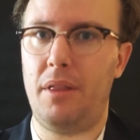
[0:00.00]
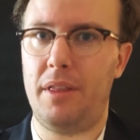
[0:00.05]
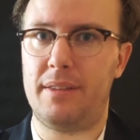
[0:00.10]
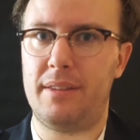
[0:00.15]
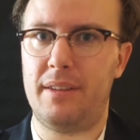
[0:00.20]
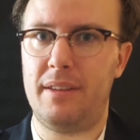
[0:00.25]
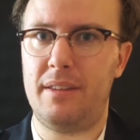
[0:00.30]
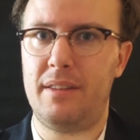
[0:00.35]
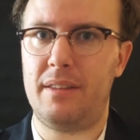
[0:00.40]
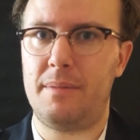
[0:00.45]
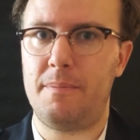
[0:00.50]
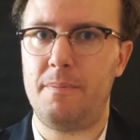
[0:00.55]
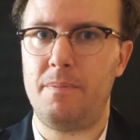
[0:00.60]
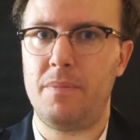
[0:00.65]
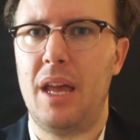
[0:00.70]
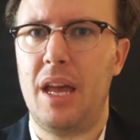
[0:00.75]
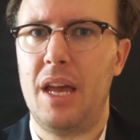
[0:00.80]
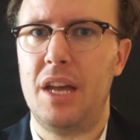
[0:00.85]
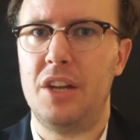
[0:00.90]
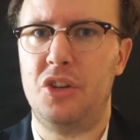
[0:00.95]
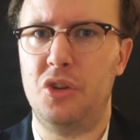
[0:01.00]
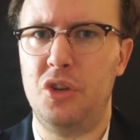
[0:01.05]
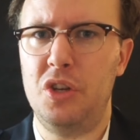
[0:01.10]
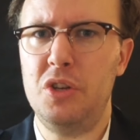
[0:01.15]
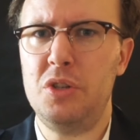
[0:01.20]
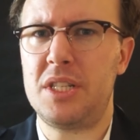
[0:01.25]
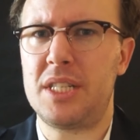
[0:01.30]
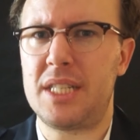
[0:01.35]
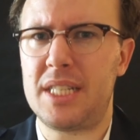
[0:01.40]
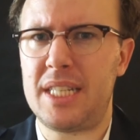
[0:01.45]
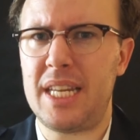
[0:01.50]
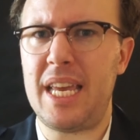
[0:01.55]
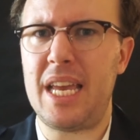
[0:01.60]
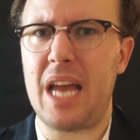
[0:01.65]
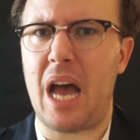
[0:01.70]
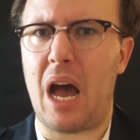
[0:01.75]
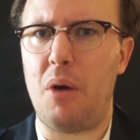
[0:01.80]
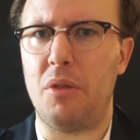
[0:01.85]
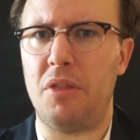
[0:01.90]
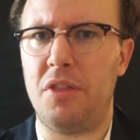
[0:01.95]
this is? Do you
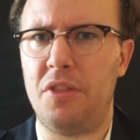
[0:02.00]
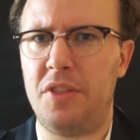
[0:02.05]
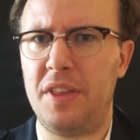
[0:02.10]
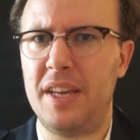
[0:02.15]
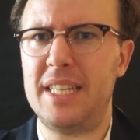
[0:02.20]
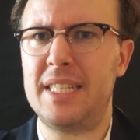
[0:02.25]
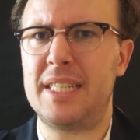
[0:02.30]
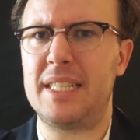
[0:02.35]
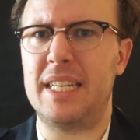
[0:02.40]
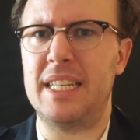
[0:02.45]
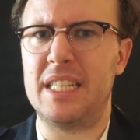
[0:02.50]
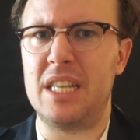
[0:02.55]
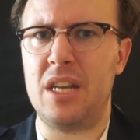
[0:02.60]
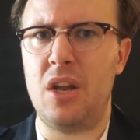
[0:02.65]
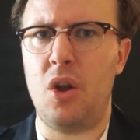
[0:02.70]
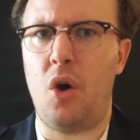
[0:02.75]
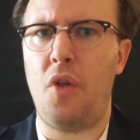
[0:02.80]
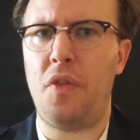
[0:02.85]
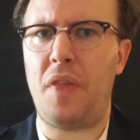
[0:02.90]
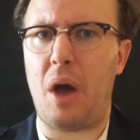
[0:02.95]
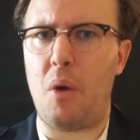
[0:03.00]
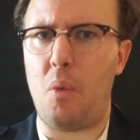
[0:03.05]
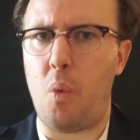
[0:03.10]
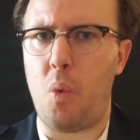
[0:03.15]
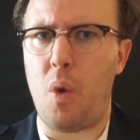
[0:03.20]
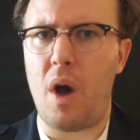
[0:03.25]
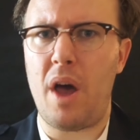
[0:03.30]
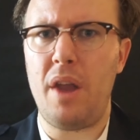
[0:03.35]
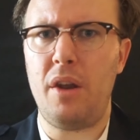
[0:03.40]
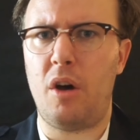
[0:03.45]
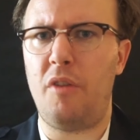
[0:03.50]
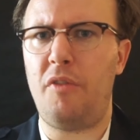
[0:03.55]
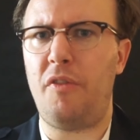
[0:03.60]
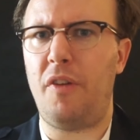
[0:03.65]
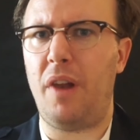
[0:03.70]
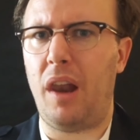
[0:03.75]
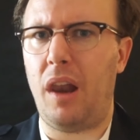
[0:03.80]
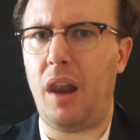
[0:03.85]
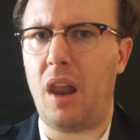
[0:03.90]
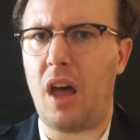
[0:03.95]
see how this is not a one-off
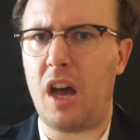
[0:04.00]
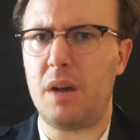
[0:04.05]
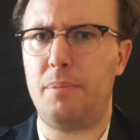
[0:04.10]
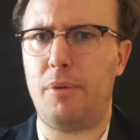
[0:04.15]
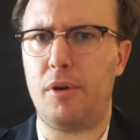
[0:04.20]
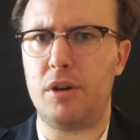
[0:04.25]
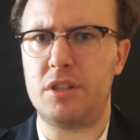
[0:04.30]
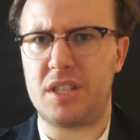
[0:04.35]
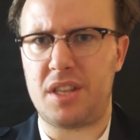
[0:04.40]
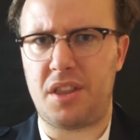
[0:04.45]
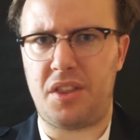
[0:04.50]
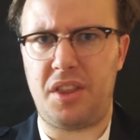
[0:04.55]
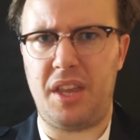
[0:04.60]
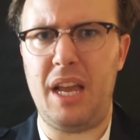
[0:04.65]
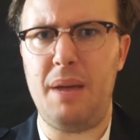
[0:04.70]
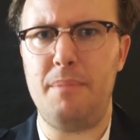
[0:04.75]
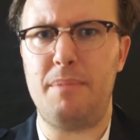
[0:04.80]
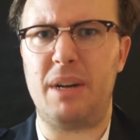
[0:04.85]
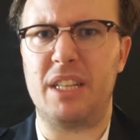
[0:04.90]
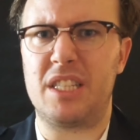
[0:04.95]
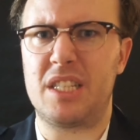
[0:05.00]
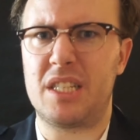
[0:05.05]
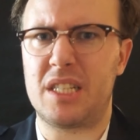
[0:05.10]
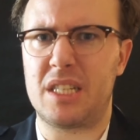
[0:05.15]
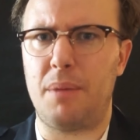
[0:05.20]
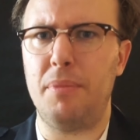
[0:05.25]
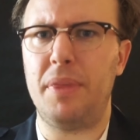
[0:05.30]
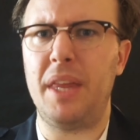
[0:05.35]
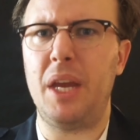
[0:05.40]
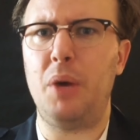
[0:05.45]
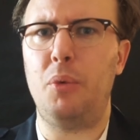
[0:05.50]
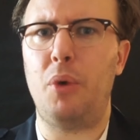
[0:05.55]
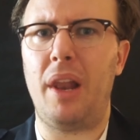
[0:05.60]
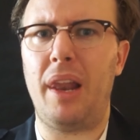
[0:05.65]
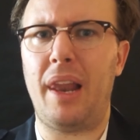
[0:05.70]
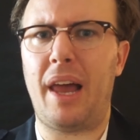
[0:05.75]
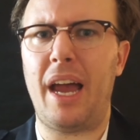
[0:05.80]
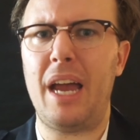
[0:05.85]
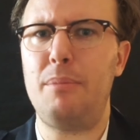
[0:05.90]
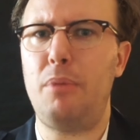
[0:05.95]
luckbox thing, but something
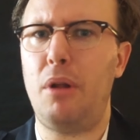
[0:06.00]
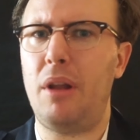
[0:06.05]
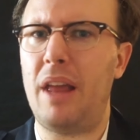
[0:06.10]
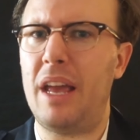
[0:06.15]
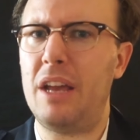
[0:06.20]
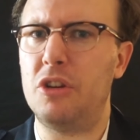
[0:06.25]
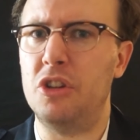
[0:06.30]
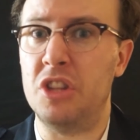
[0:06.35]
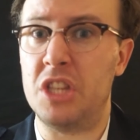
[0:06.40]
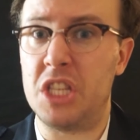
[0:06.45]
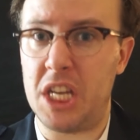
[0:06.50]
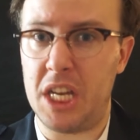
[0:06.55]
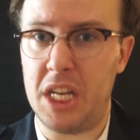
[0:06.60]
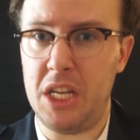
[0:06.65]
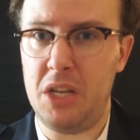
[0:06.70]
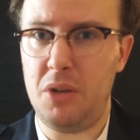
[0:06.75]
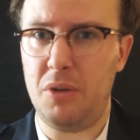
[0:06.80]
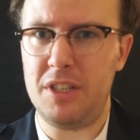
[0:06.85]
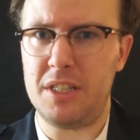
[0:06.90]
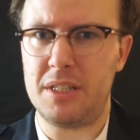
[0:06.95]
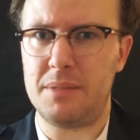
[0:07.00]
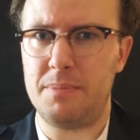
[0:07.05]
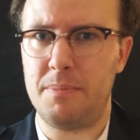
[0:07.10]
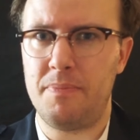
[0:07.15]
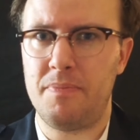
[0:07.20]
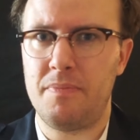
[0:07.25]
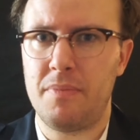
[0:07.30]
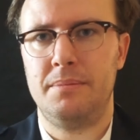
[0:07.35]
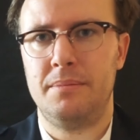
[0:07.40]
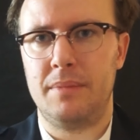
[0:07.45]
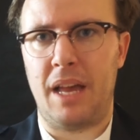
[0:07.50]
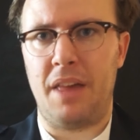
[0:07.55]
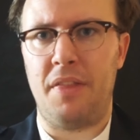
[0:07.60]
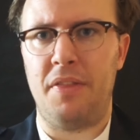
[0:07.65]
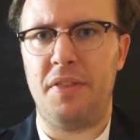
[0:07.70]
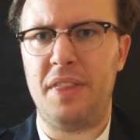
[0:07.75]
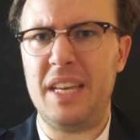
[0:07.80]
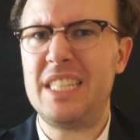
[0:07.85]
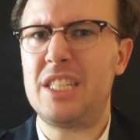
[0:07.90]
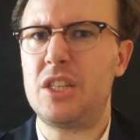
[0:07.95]
reliable and continuous?
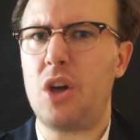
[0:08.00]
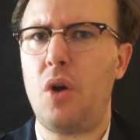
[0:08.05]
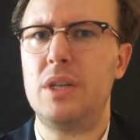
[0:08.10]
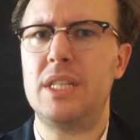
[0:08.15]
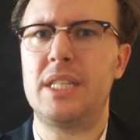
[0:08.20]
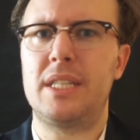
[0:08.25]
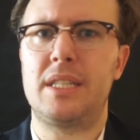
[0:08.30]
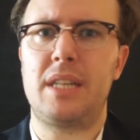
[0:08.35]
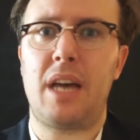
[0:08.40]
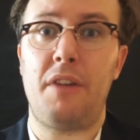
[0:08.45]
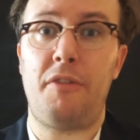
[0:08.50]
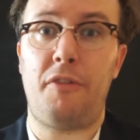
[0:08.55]
And this R S I